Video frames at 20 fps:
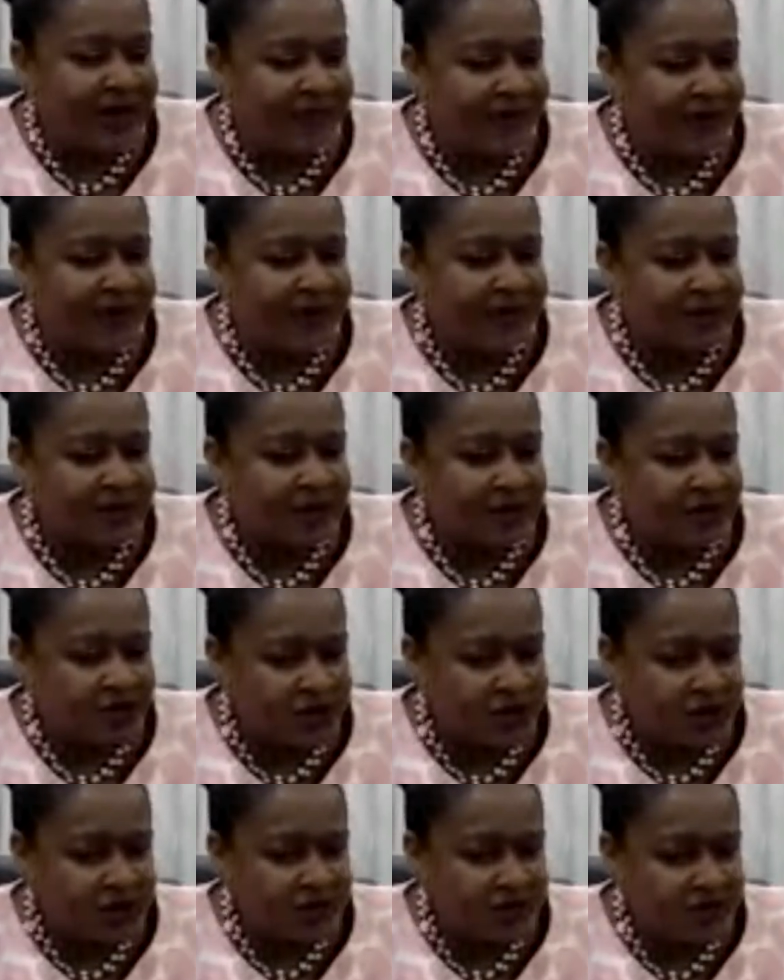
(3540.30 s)
depth
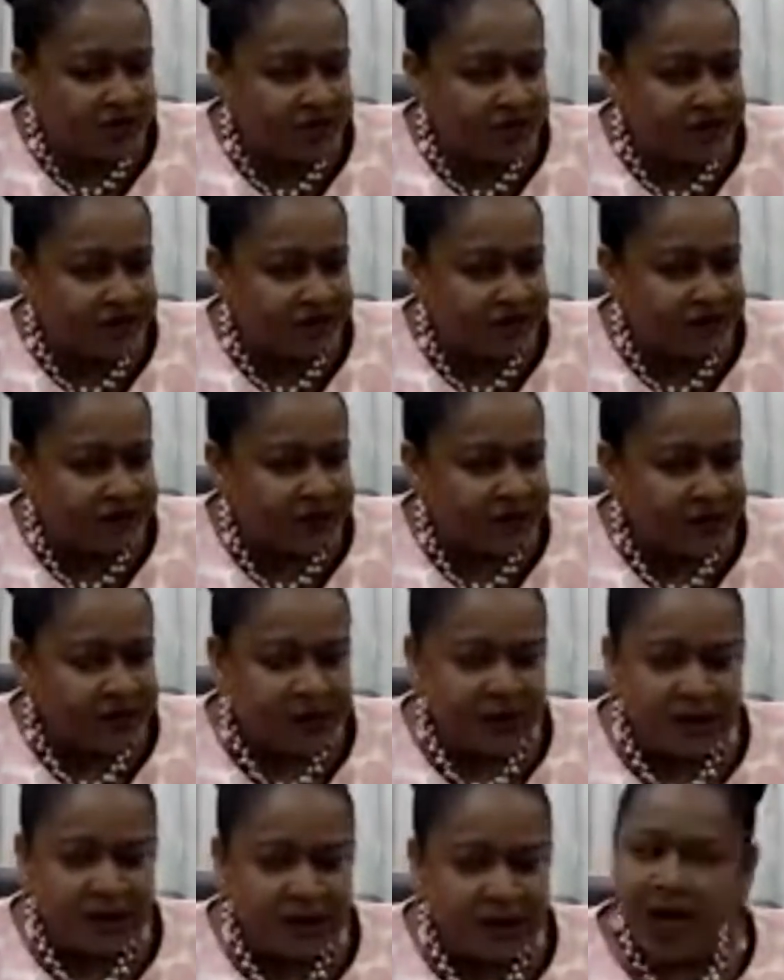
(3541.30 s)
discussion.
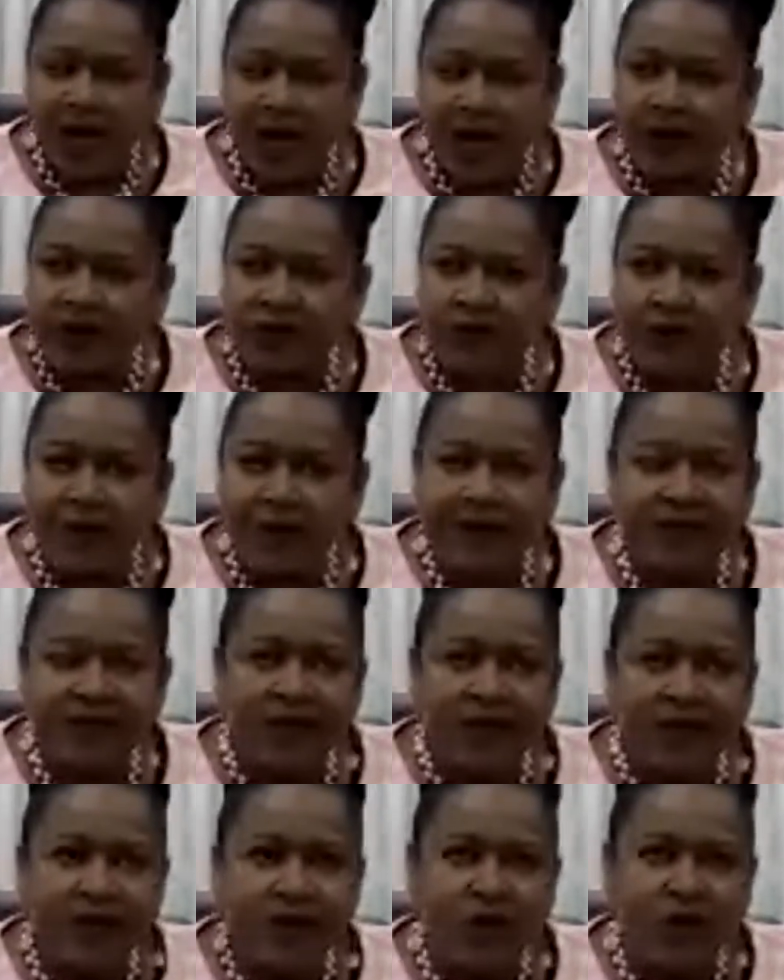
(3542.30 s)
I went to a
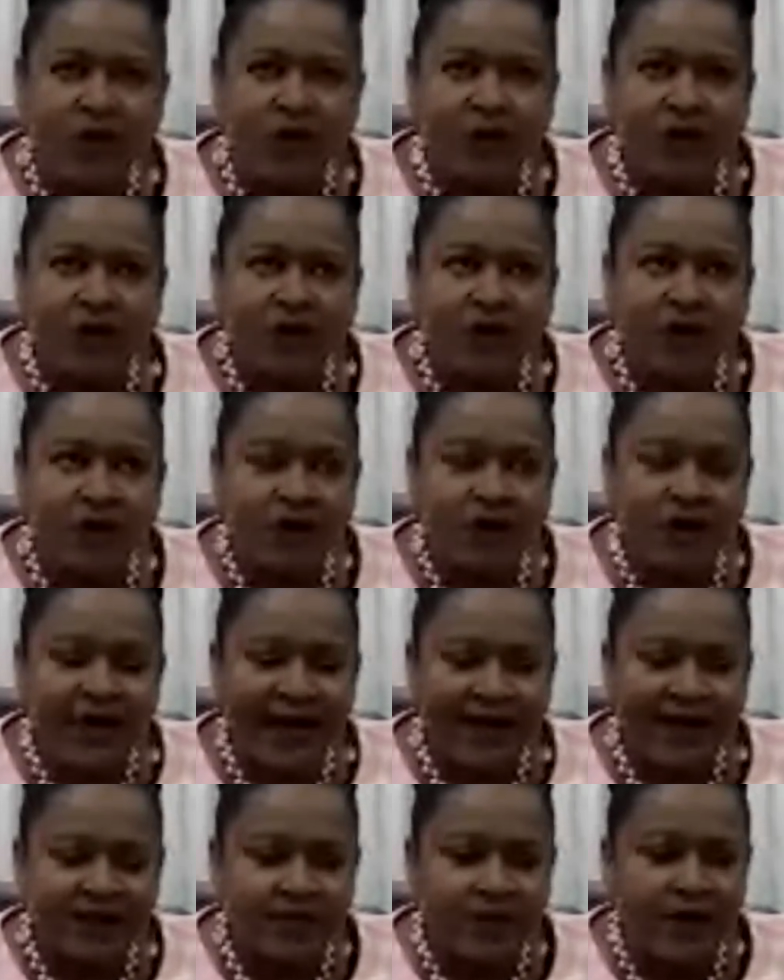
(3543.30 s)
meeting in Cuba uh,
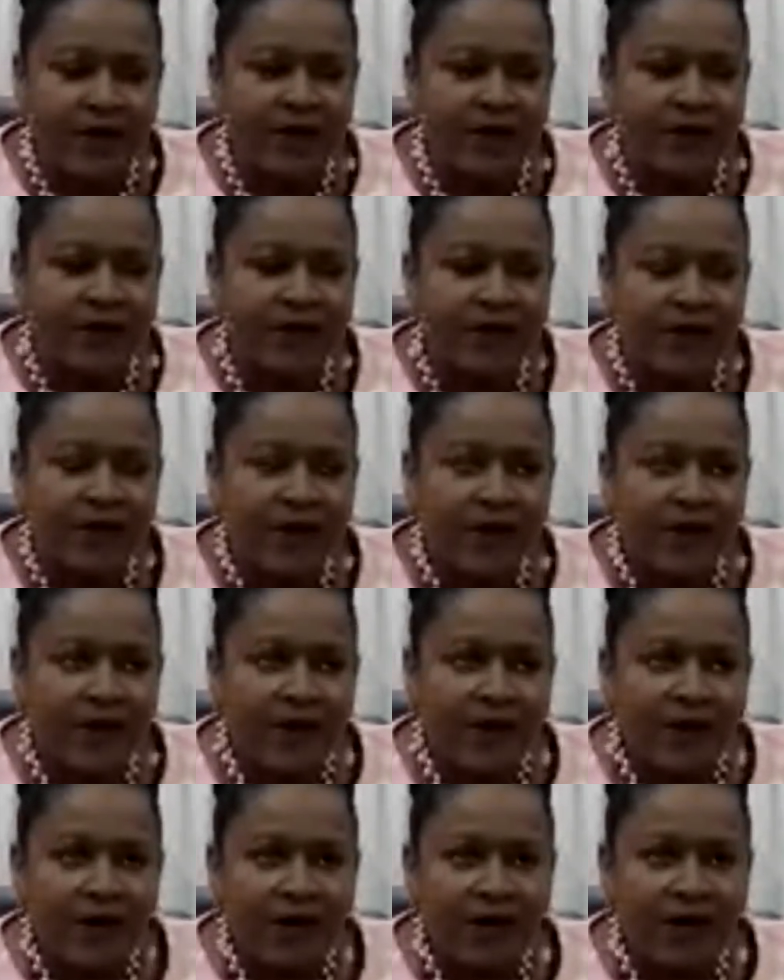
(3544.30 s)
last month
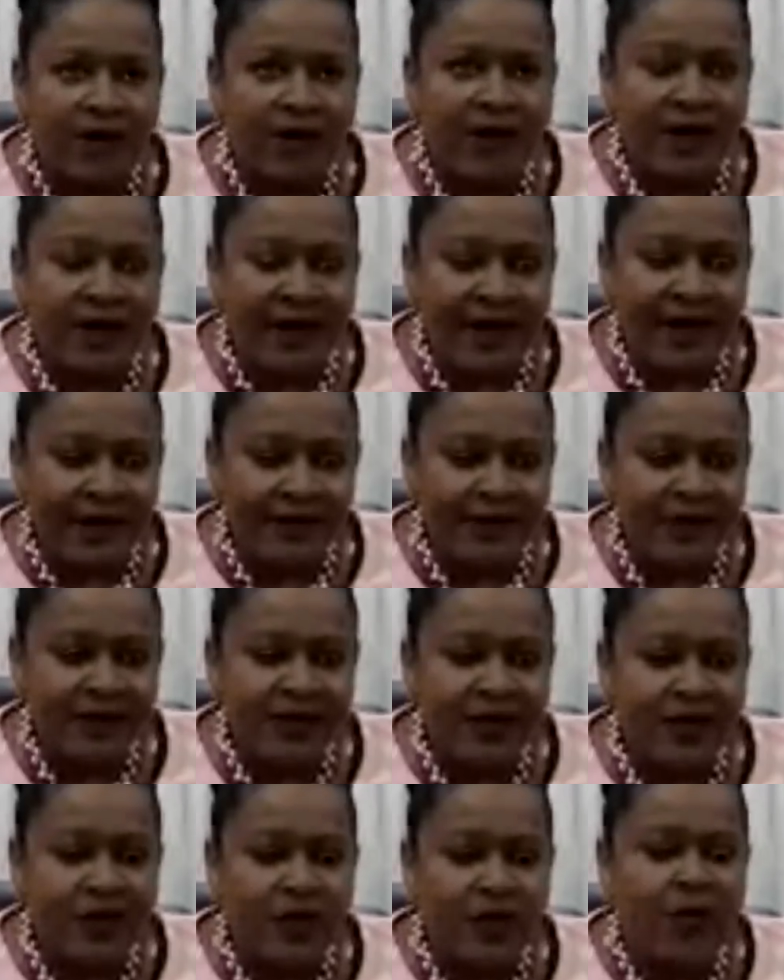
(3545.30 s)
or ECLAC
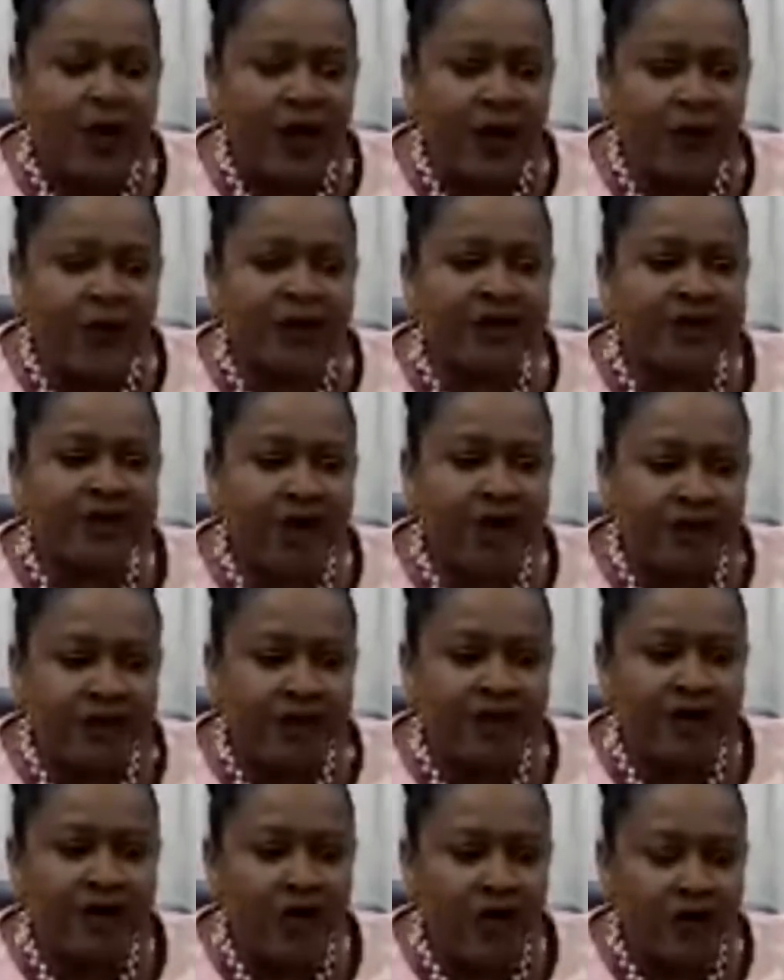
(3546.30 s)
meeting where we
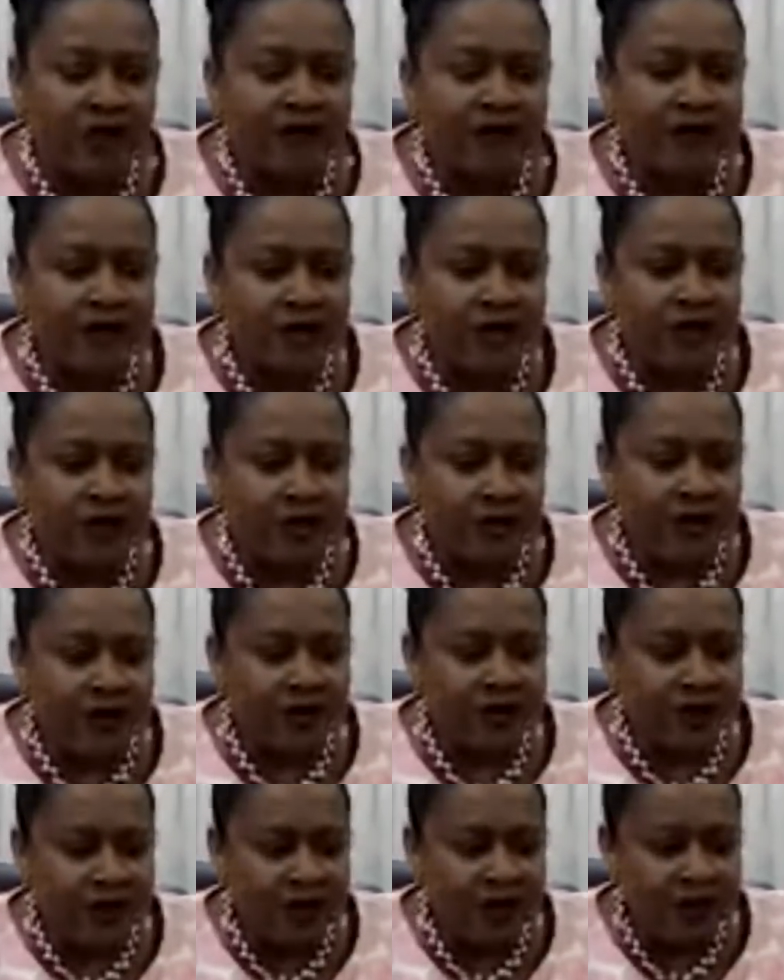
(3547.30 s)
started the conversation
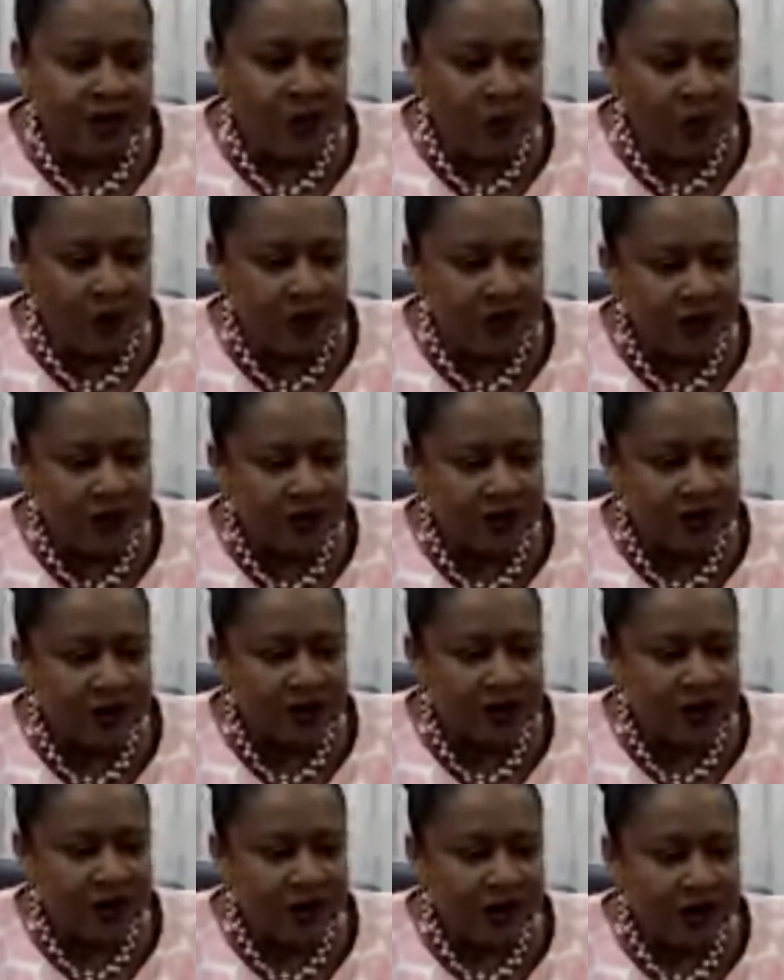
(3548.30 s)
about
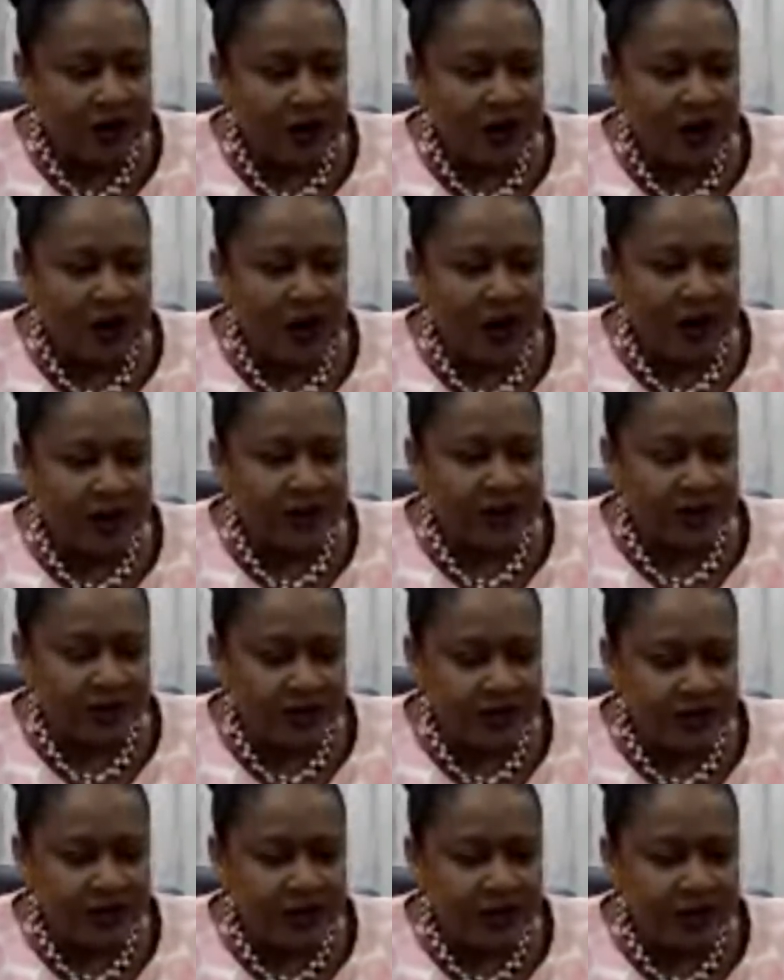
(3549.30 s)
inequality and
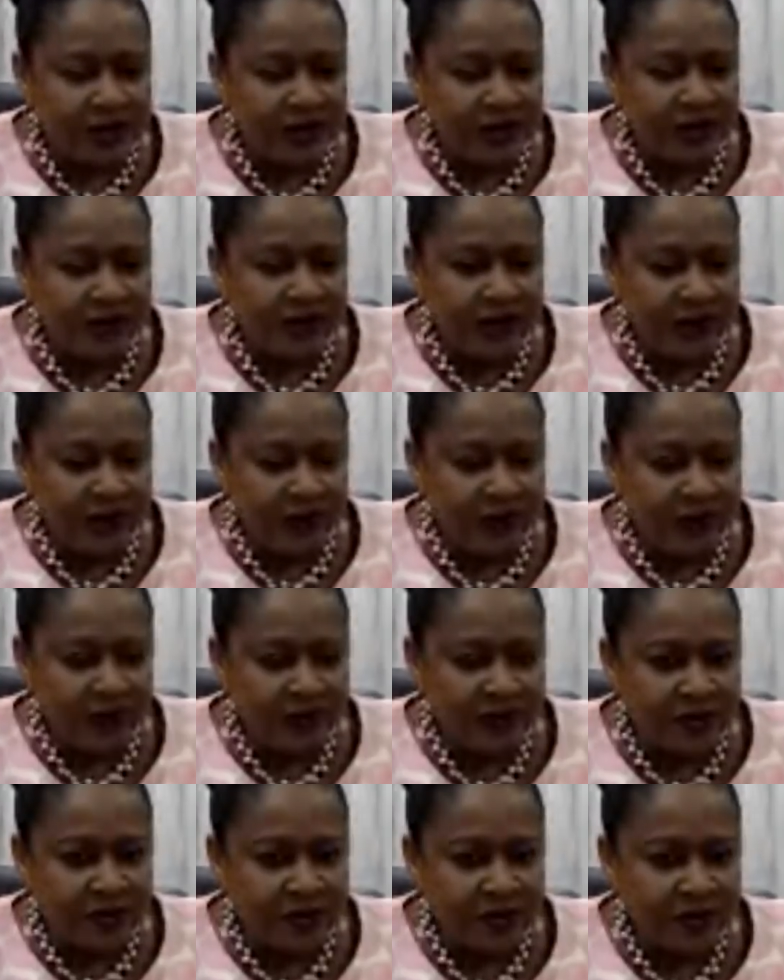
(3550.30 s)
sustainable
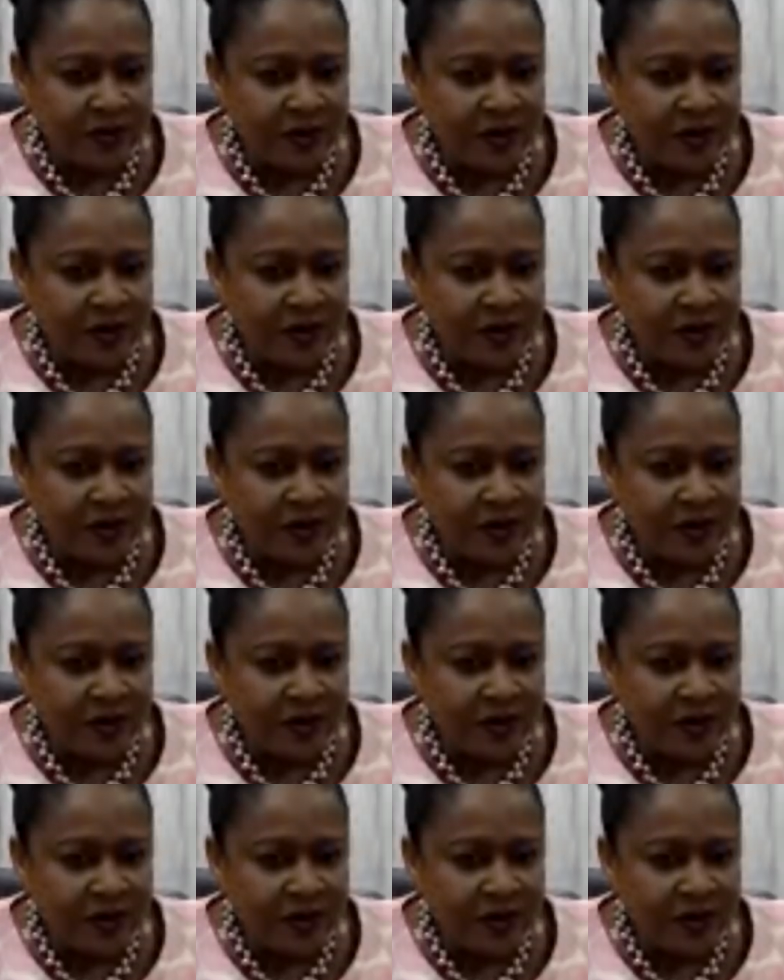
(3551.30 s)
development.